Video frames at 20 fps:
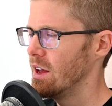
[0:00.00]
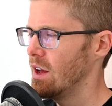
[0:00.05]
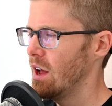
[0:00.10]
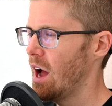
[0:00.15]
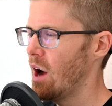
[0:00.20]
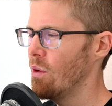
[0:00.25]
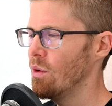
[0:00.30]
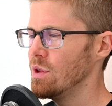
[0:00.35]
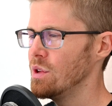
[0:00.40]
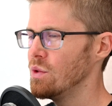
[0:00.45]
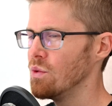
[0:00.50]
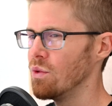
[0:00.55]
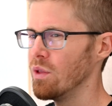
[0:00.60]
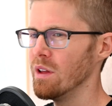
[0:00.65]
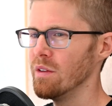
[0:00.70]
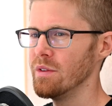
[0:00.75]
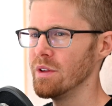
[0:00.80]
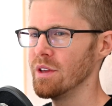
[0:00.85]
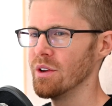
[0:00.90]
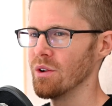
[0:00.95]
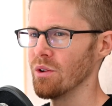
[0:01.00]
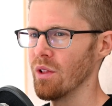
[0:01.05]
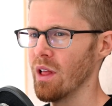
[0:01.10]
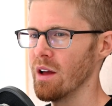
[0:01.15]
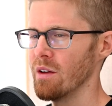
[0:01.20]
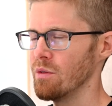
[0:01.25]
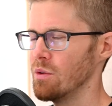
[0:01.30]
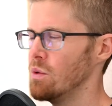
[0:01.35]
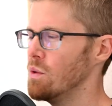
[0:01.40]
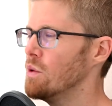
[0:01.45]
How are you living your
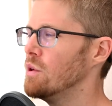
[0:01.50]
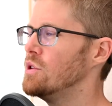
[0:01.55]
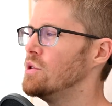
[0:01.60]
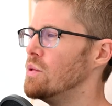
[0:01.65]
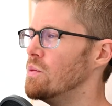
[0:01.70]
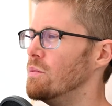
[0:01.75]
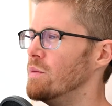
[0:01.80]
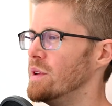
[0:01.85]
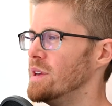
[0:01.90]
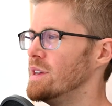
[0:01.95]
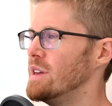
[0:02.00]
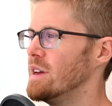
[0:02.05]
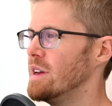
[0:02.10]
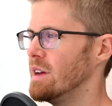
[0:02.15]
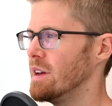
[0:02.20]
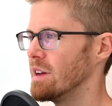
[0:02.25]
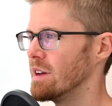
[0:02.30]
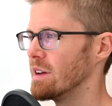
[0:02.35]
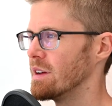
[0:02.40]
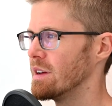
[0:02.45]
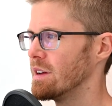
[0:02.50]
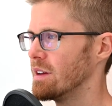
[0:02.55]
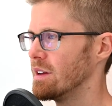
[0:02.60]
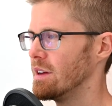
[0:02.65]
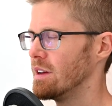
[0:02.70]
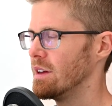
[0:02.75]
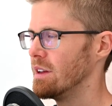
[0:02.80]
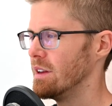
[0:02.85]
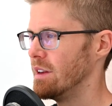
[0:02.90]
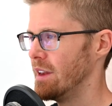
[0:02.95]
life? Who are you being
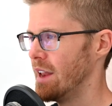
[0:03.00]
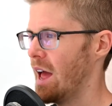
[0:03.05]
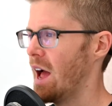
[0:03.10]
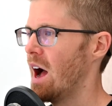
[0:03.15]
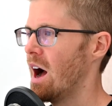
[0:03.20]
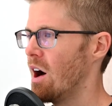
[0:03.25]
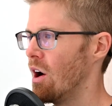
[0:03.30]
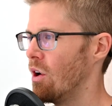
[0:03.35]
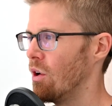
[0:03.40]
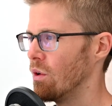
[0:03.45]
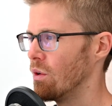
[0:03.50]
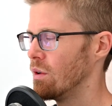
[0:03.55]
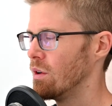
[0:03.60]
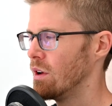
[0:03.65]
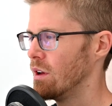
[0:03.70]
now?